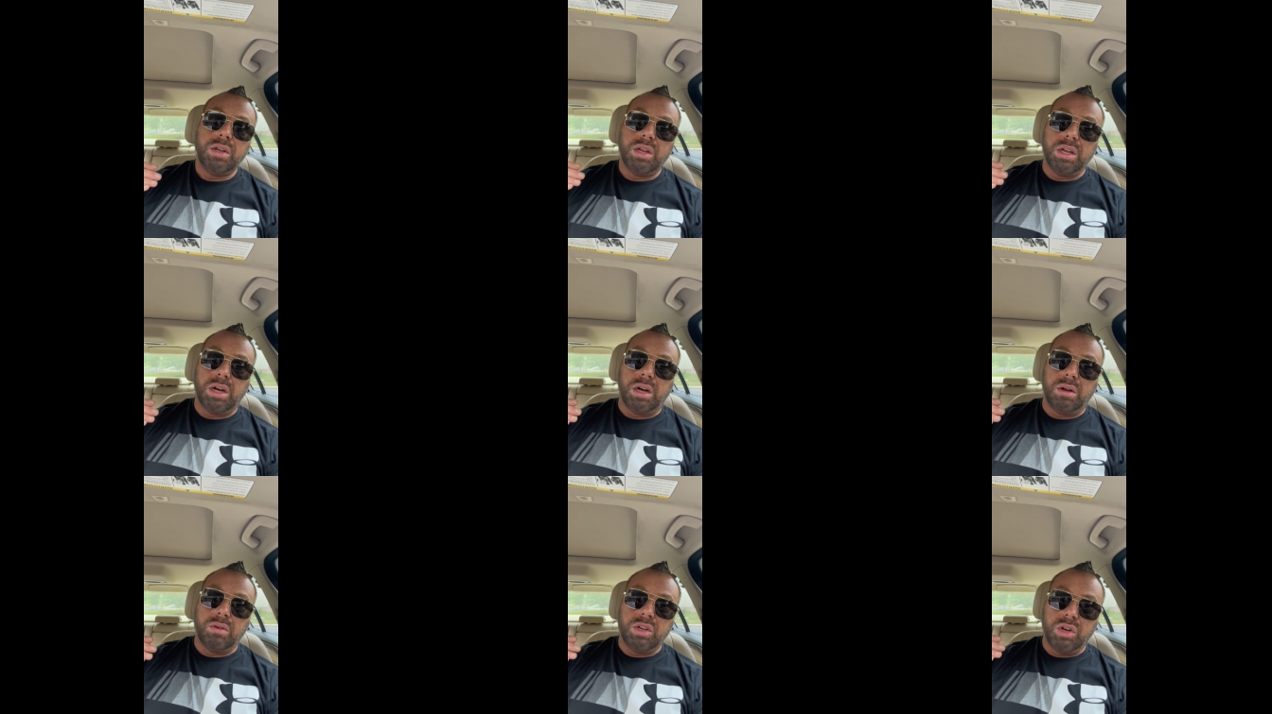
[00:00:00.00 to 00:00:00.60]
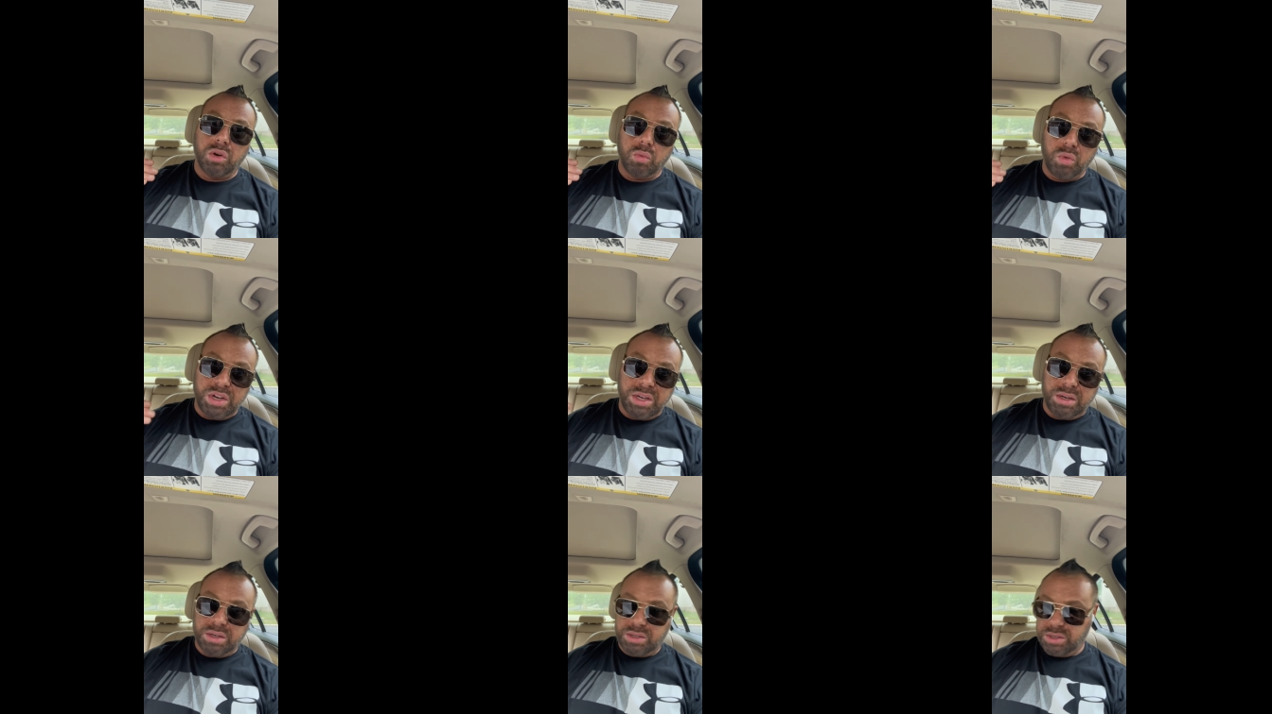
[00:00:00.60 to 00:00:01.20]
uh, your
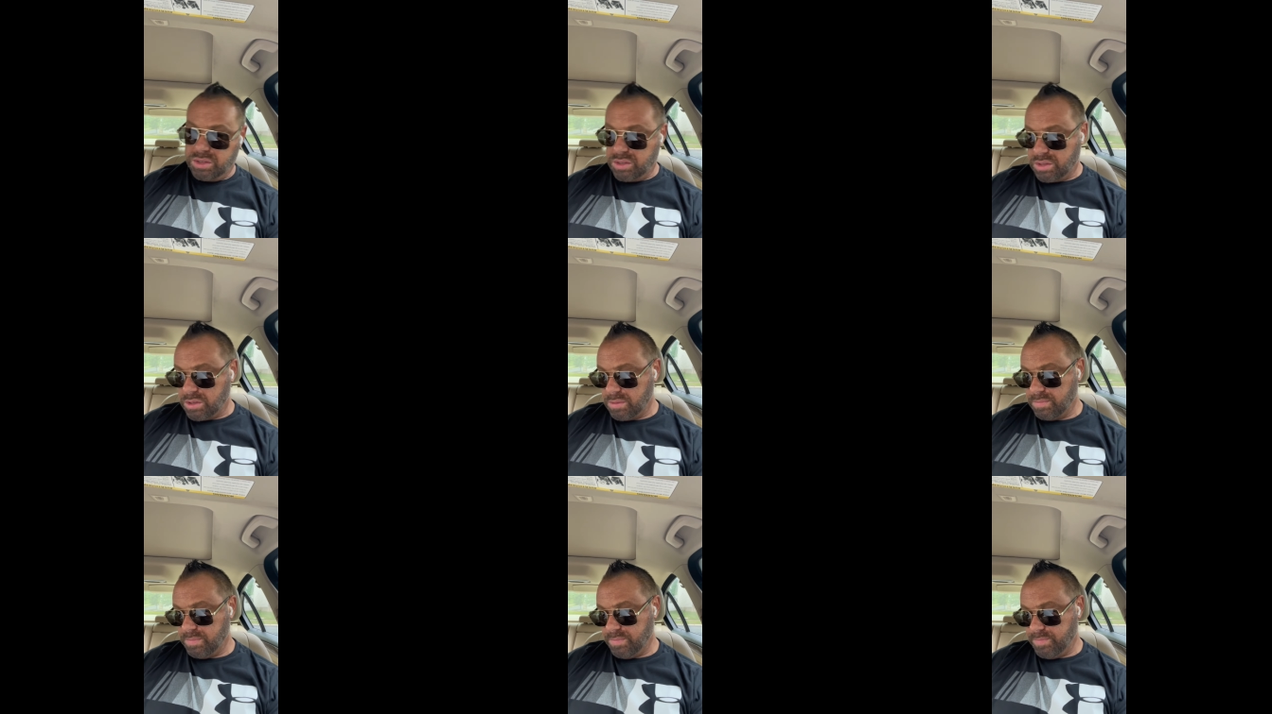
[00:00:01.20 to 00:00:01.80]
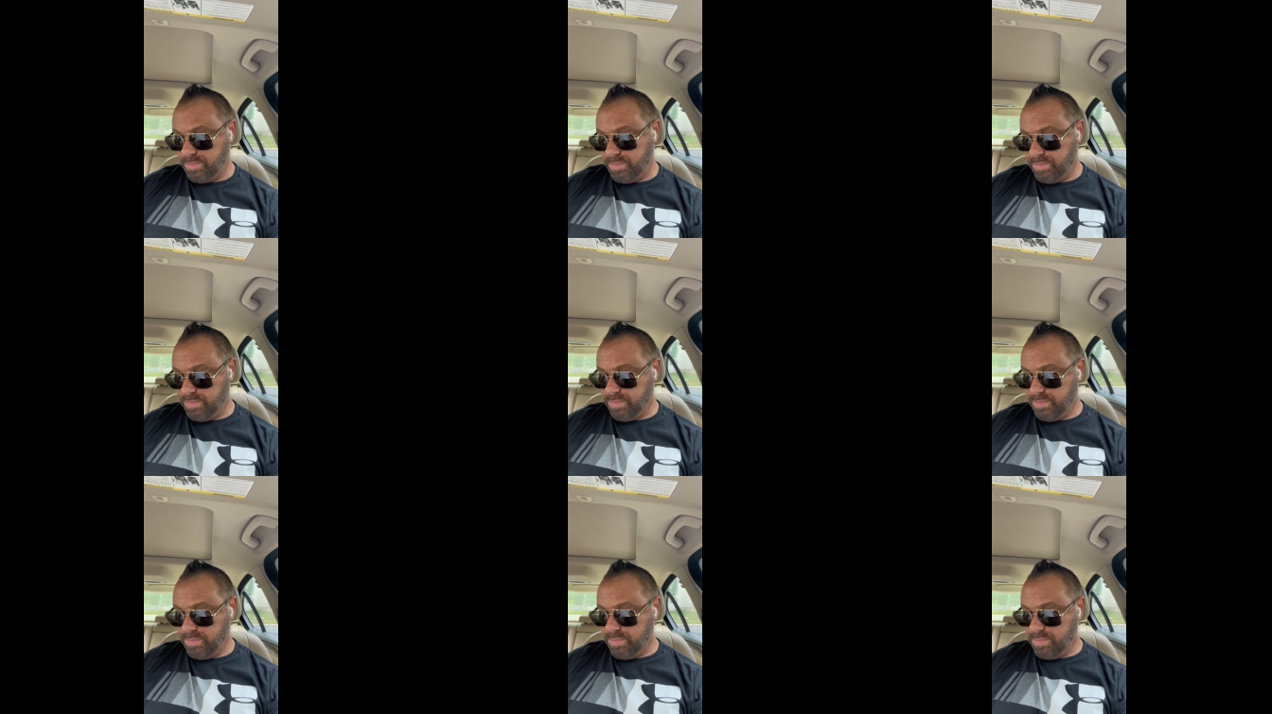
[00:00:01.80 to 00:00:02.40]
weaknesses,
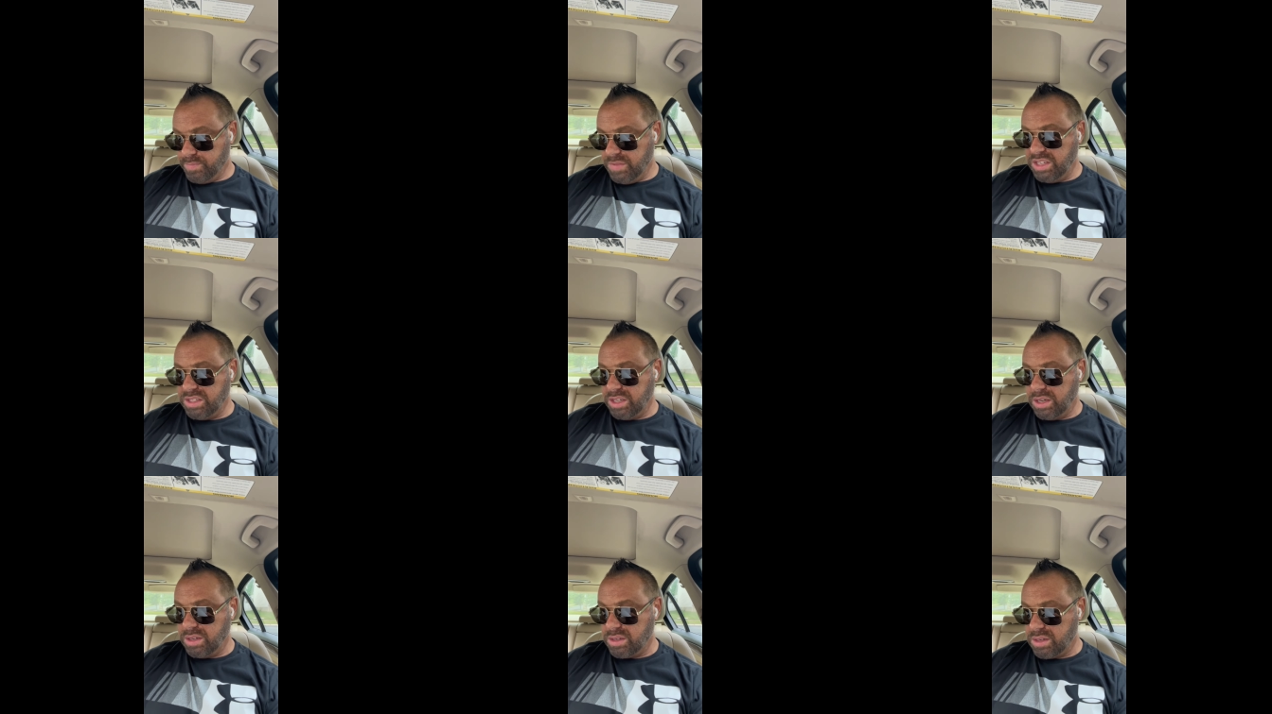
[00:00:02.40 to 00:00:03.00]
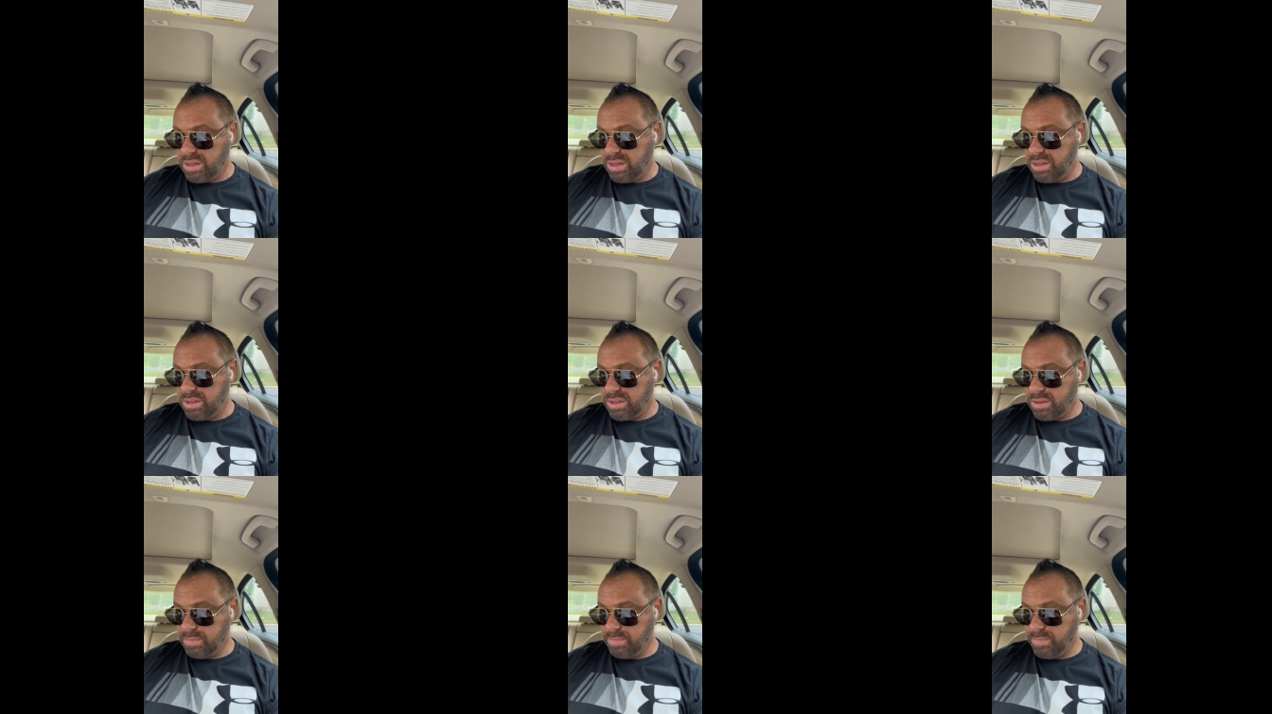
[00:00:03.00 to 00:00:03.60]
these
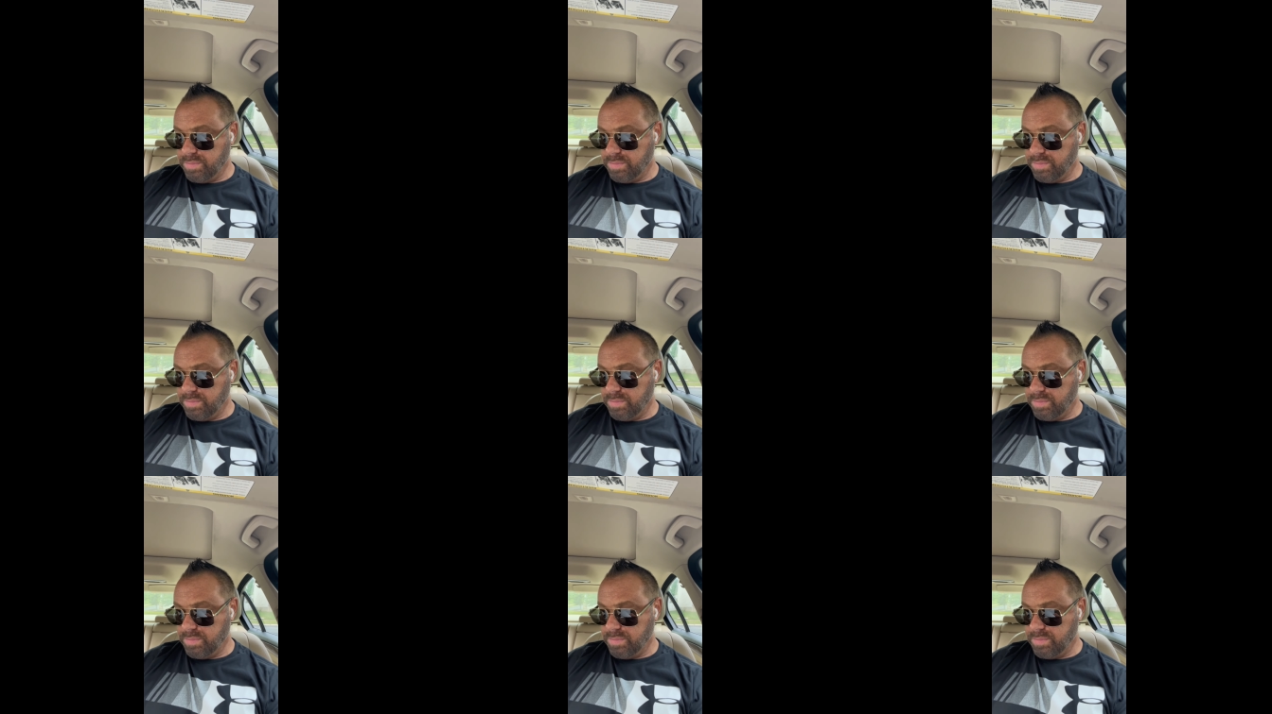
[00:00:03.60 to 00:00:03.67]
entities.